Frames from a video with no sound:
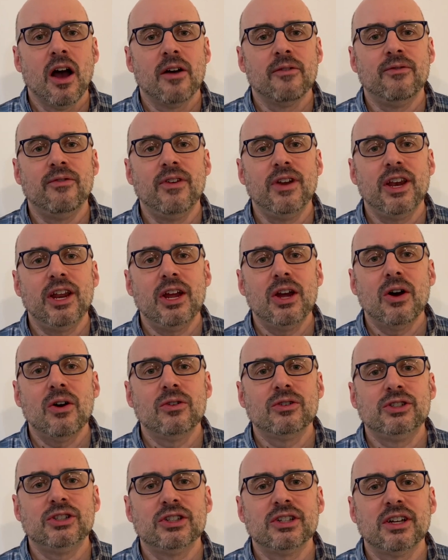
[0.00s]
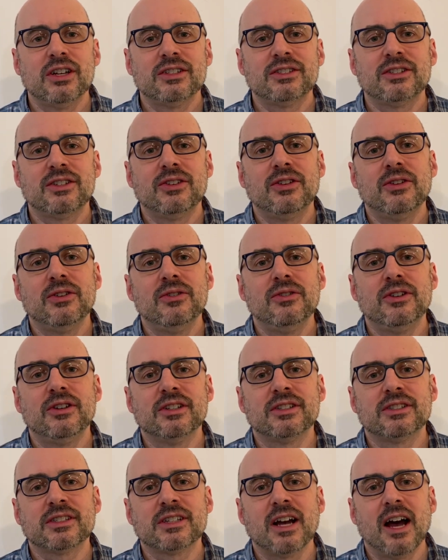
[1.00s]
video just to
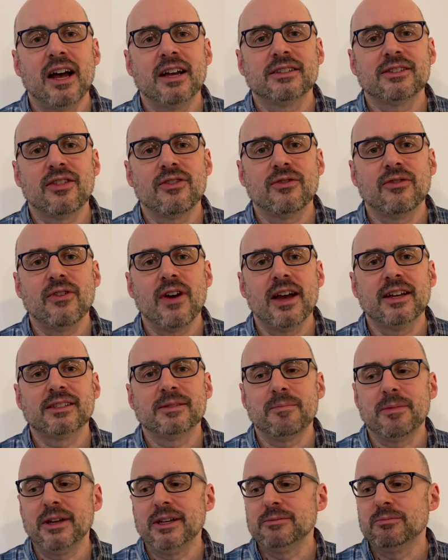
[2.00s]
discuss the recipes